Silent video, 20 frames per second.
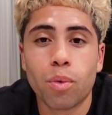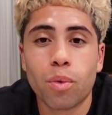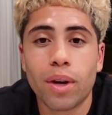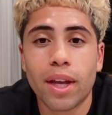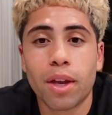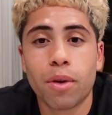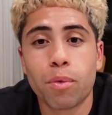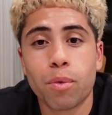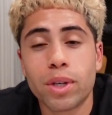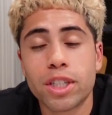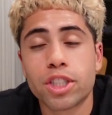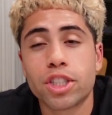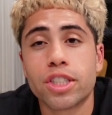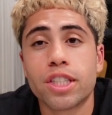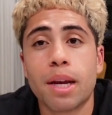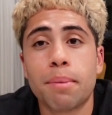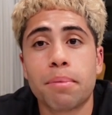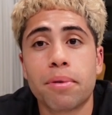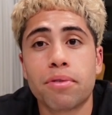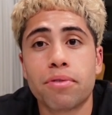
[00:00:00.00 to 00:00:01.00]
in what
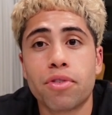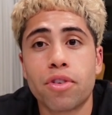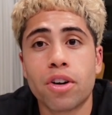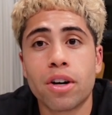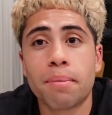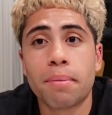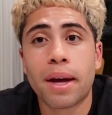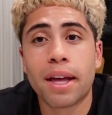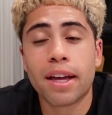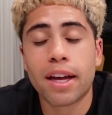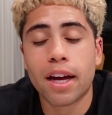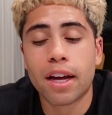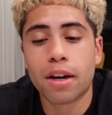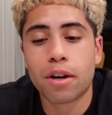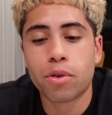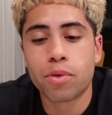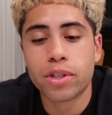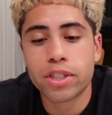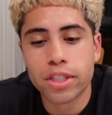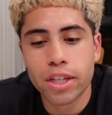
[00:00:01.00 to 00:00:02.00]
shape or form. I
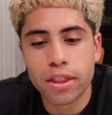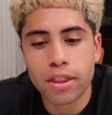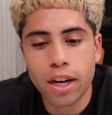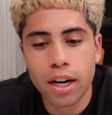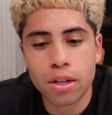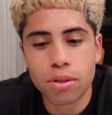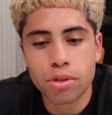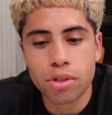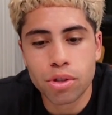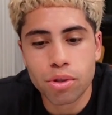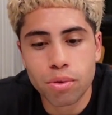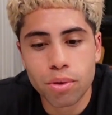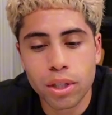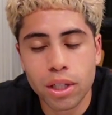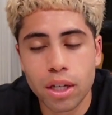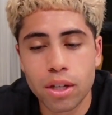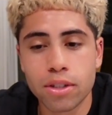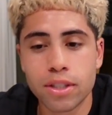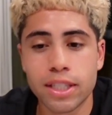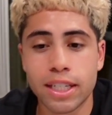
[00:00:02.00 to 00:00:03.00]
originally thought it was through
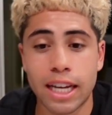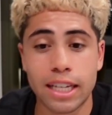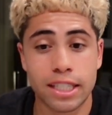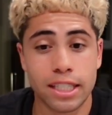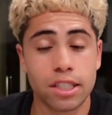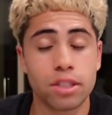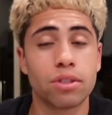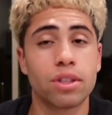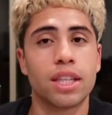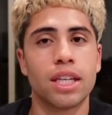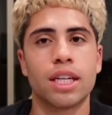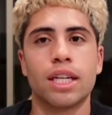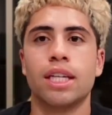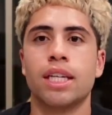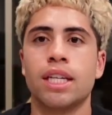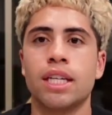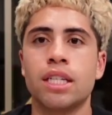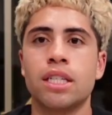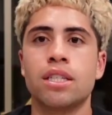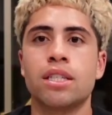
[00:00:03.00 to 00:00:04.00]
clothes, and I still think it
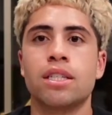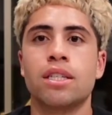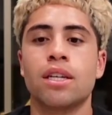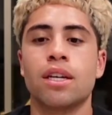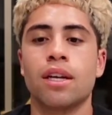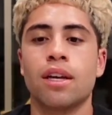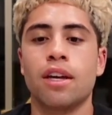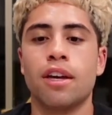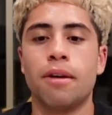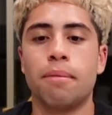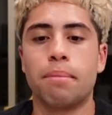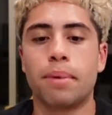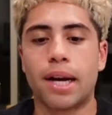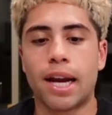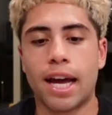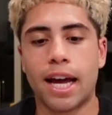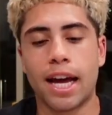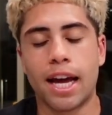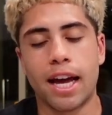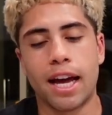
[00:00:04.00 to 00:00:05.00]
is, but
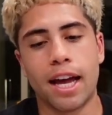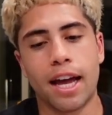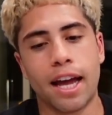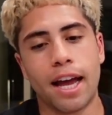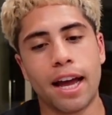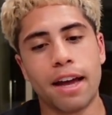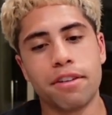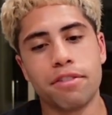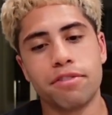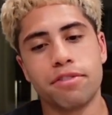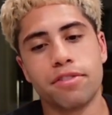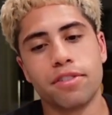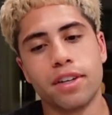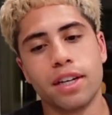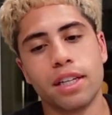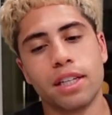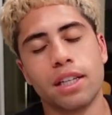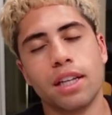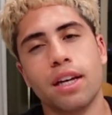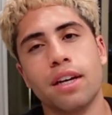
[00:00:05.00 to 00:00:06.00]
I have
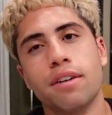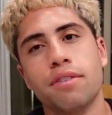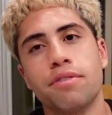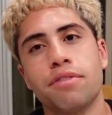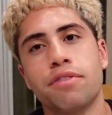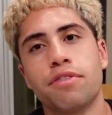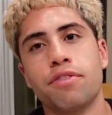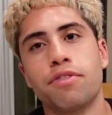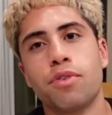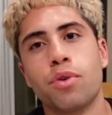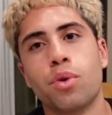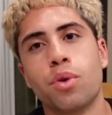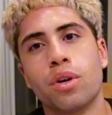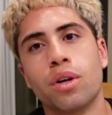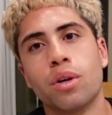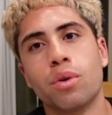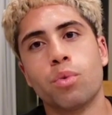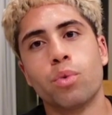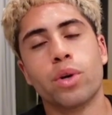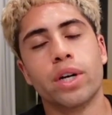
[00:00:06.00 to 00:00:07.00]
a love
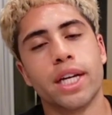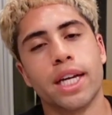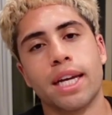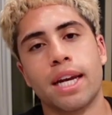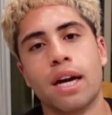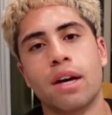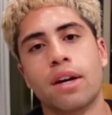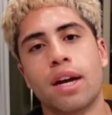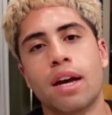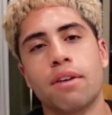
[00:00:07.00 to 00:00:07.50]
for working out.